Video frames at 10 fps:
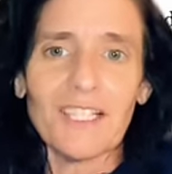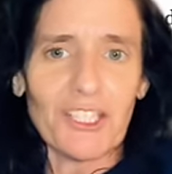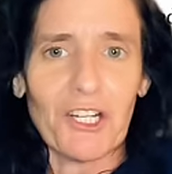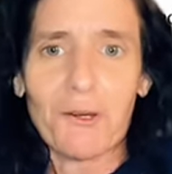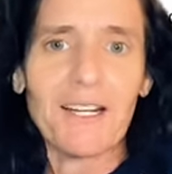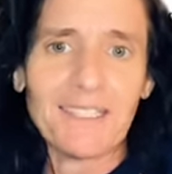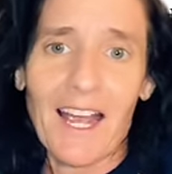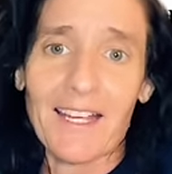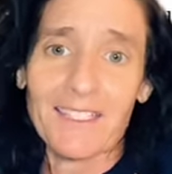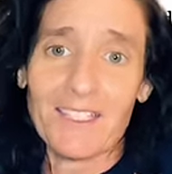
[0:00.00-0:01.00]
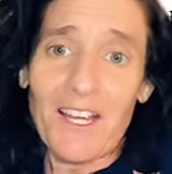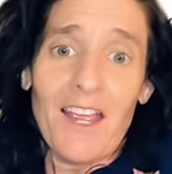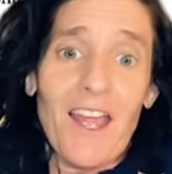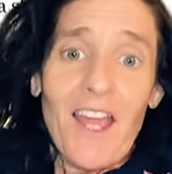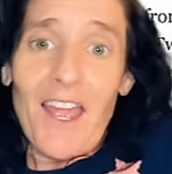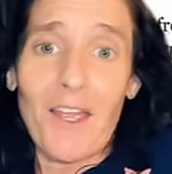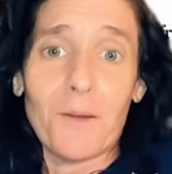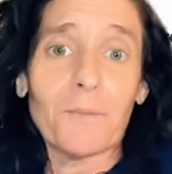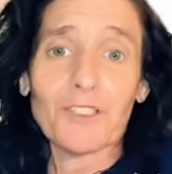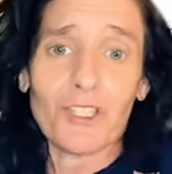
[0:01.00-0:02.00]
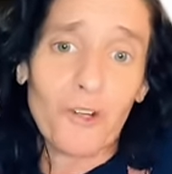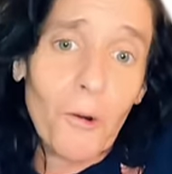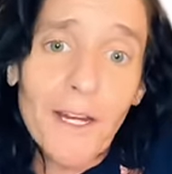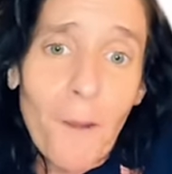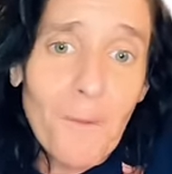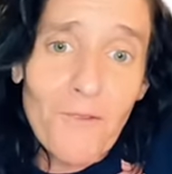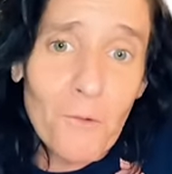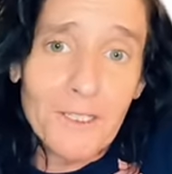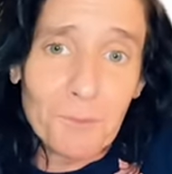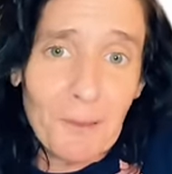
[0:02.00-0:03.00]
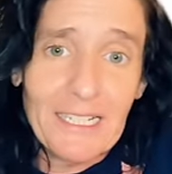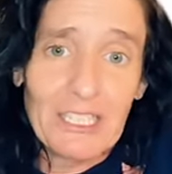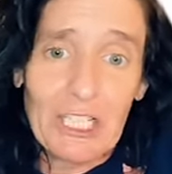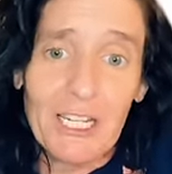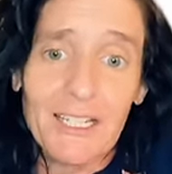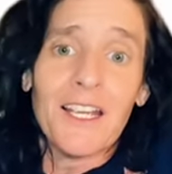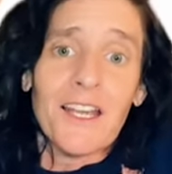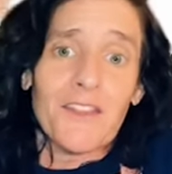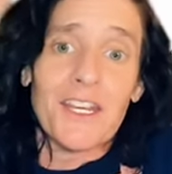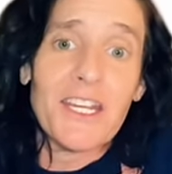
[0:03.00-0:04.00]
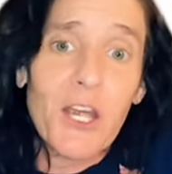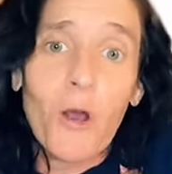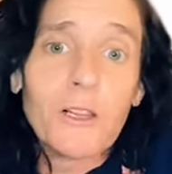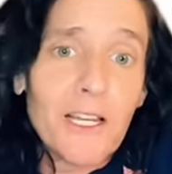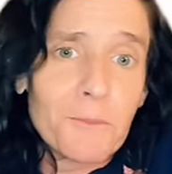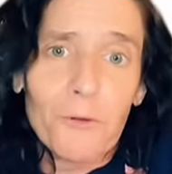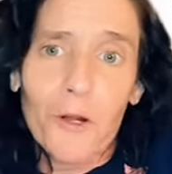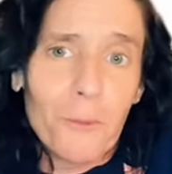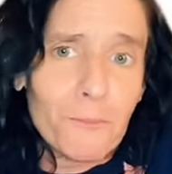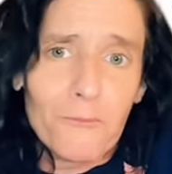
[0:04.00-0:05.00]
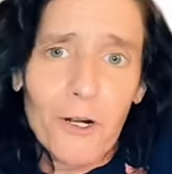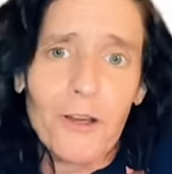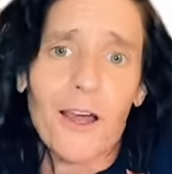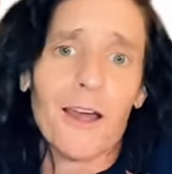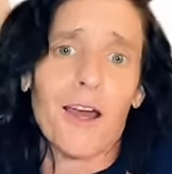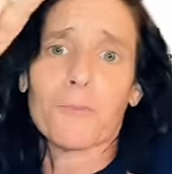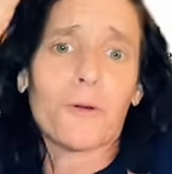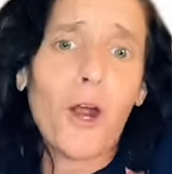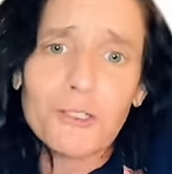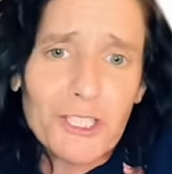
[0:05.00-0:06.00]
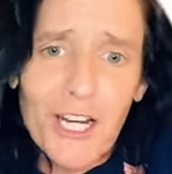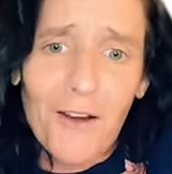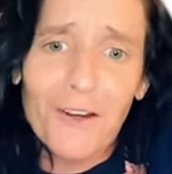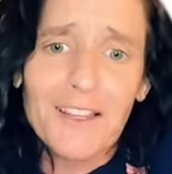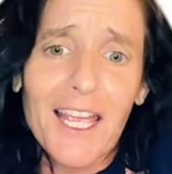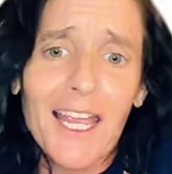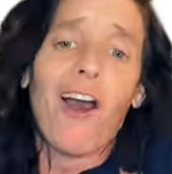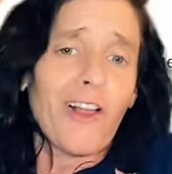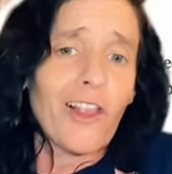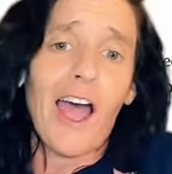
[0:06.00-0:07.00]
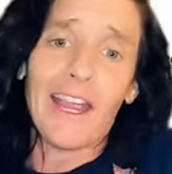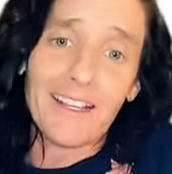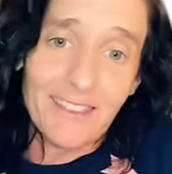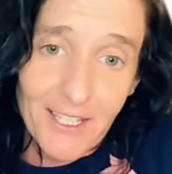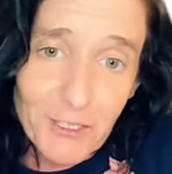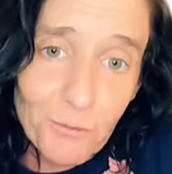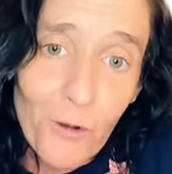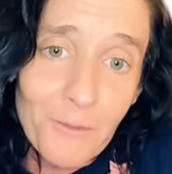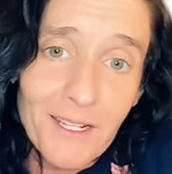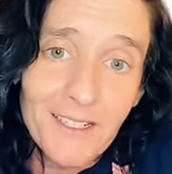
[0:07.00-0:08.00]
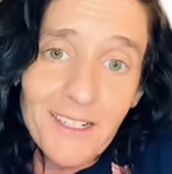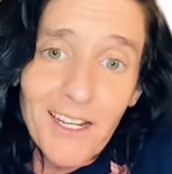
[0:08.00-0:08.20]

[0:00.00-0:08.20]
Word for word: She criticized him screwing up everyone's pension, the neoliberal uh, approach to everything. Like this woman,